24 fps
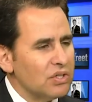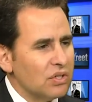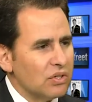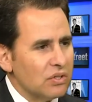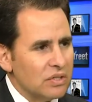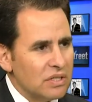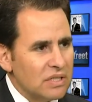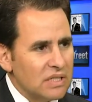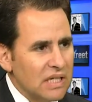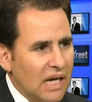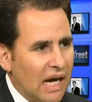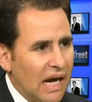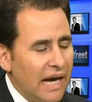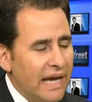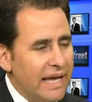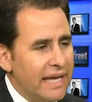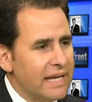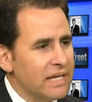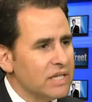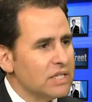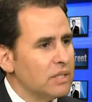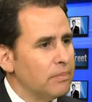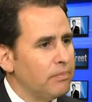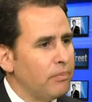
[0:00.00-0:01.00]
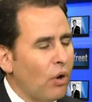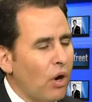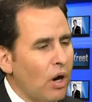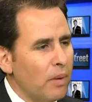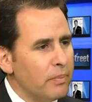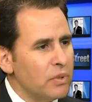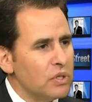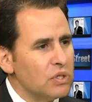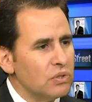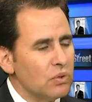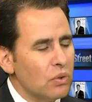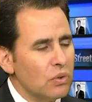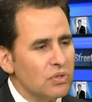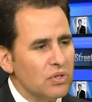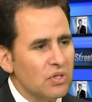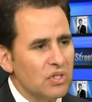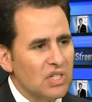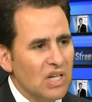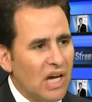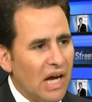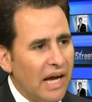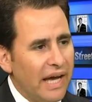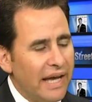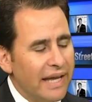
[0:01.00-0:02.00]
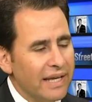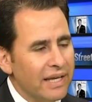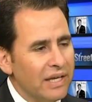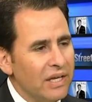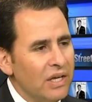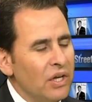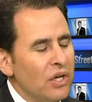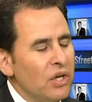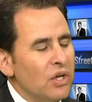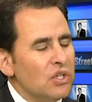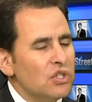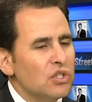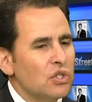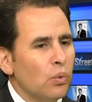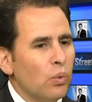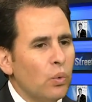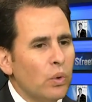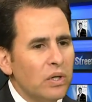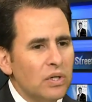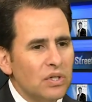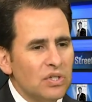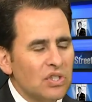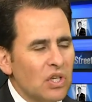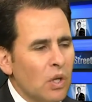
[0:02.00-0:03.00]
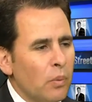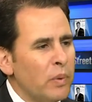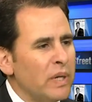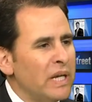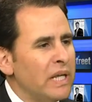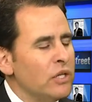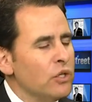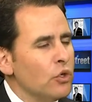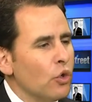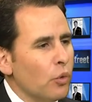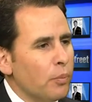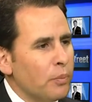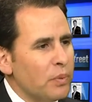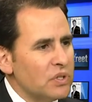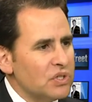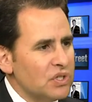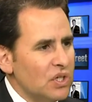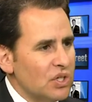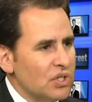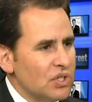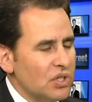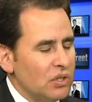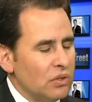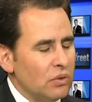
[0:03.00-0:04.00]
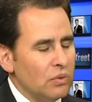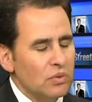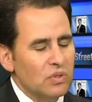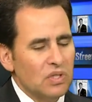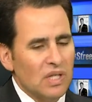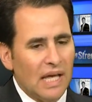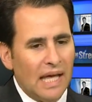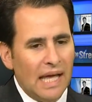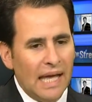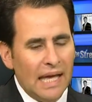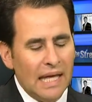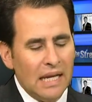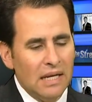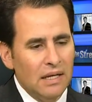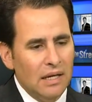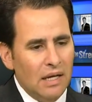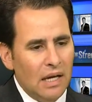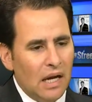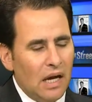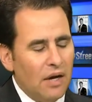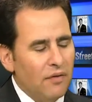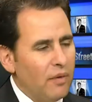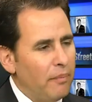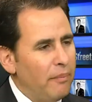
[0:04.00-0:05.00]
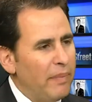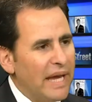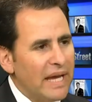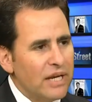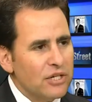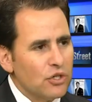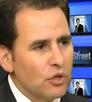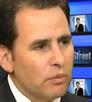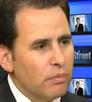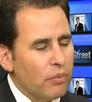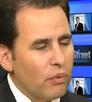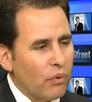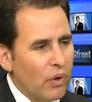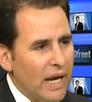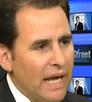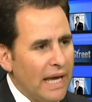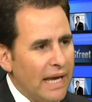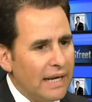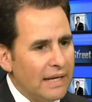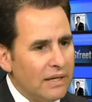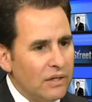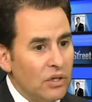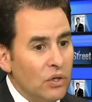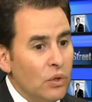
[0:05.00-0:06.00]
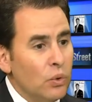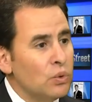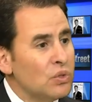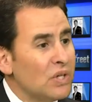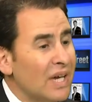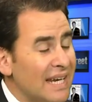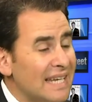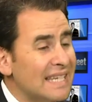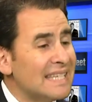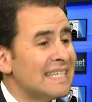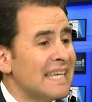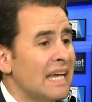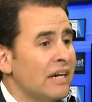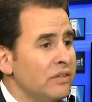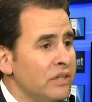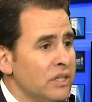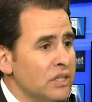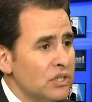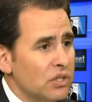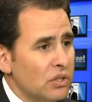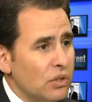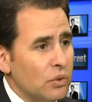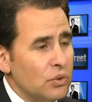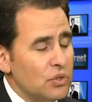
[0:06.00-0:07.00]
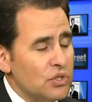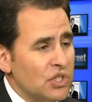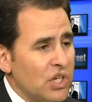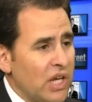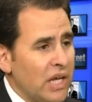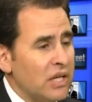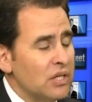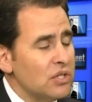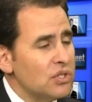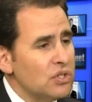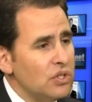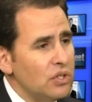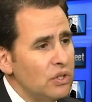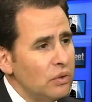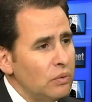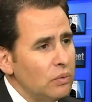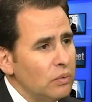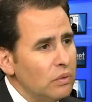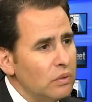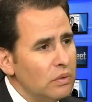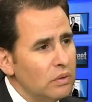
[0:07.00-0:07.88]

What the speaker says: are dying, department stores are dying. So what does someone in your position, who's the head of a major brand, who's got to sell into those chains do?